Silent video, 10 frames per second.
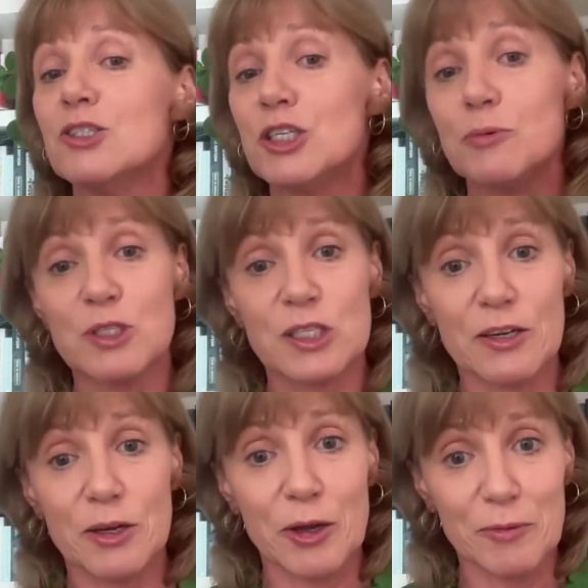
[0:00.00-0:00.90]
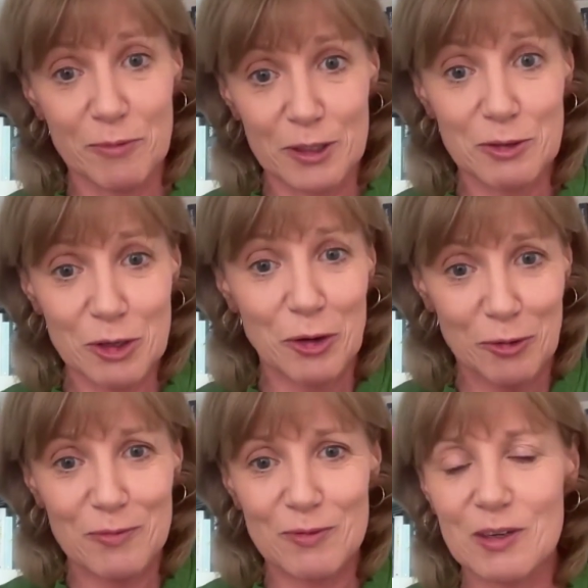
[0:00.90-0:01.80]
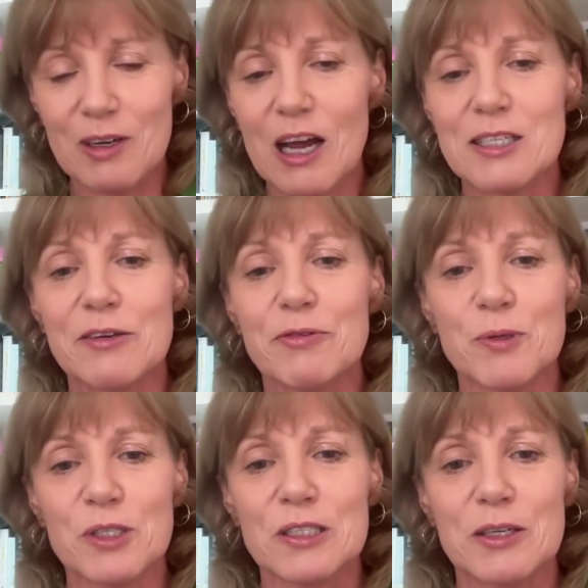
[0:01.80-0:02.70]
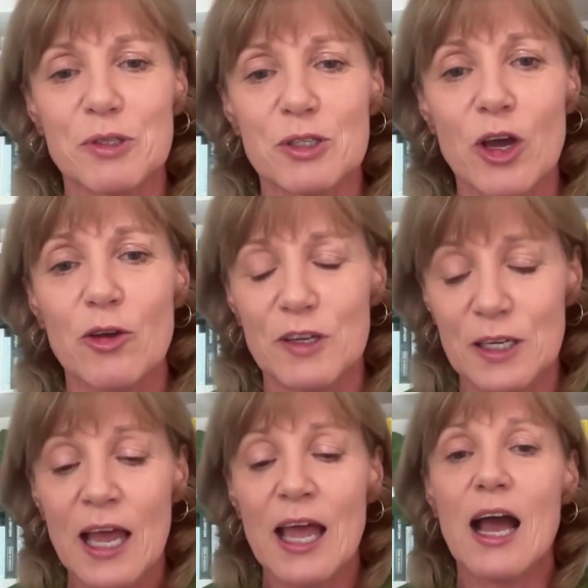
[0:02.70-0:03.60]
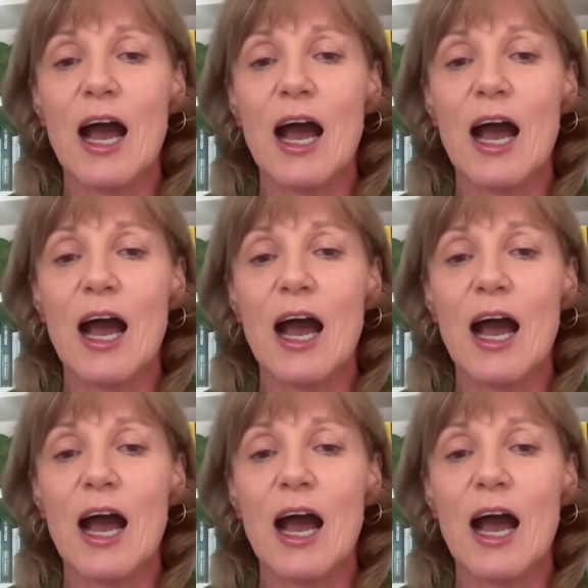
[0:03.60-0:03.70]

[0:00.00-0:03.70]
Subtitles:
She was sent home with, as everybody did with COVID.